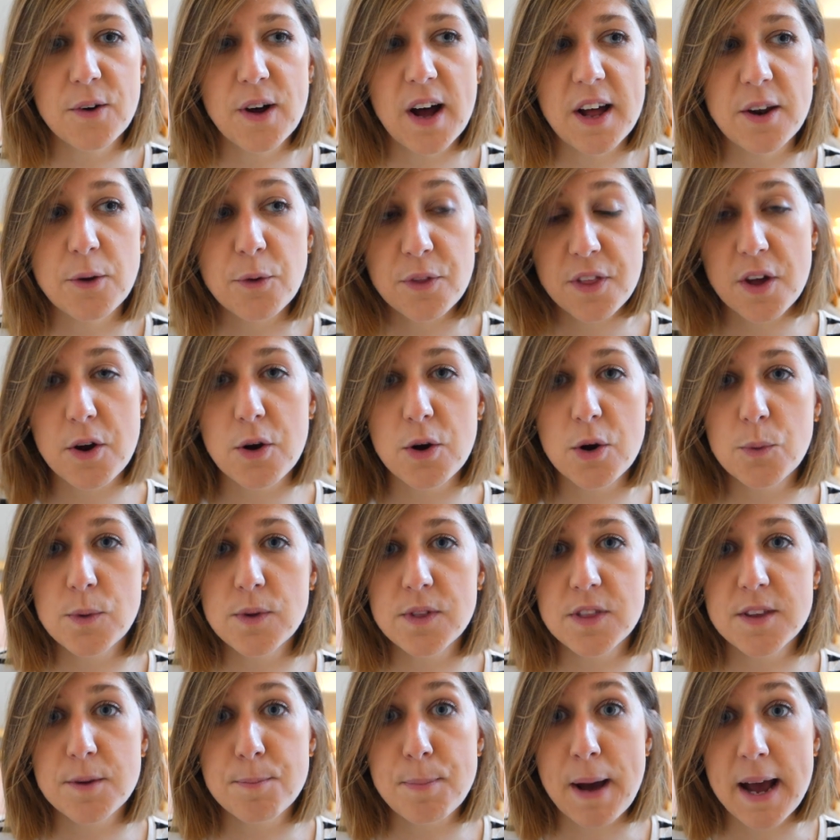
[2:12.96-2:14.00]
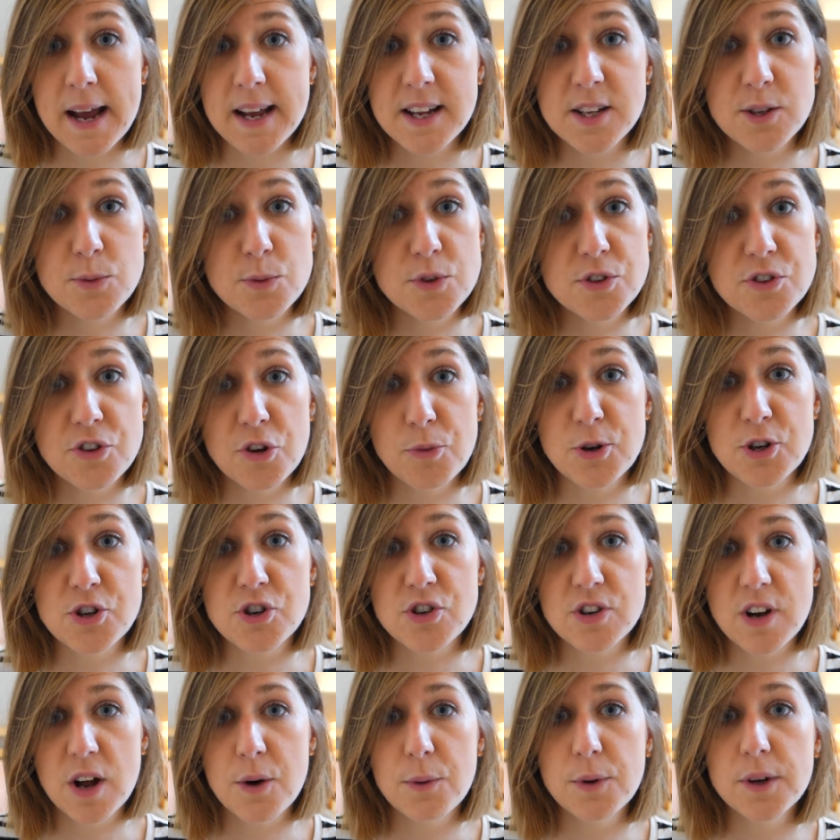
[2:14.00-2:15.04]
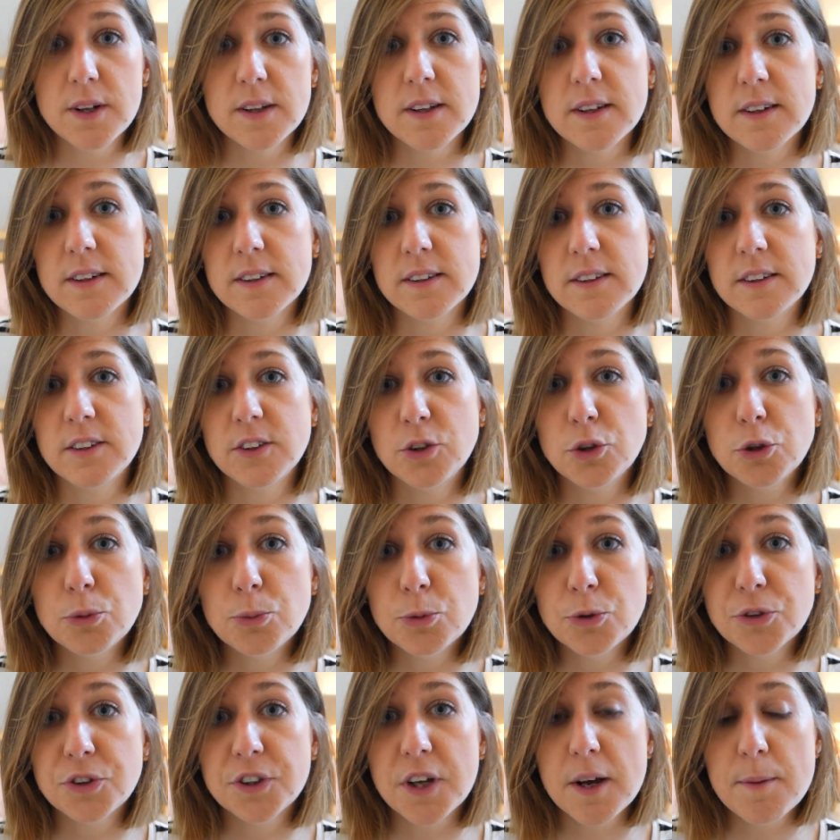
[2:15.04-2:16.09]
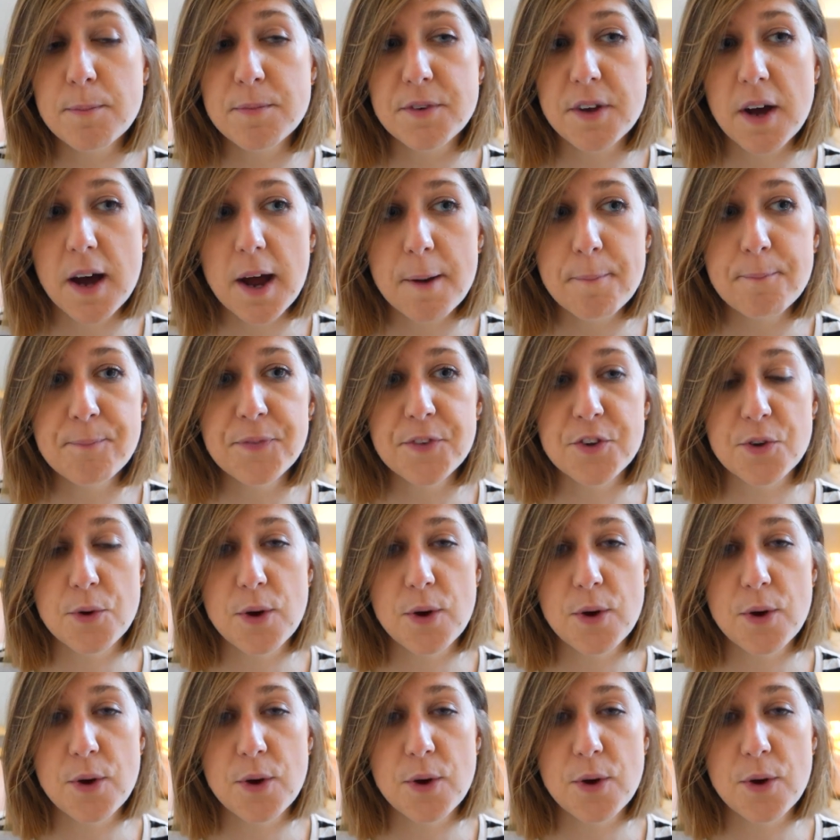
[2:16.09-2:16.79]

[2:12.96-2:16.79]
and although the pace was so much slower than normal term time,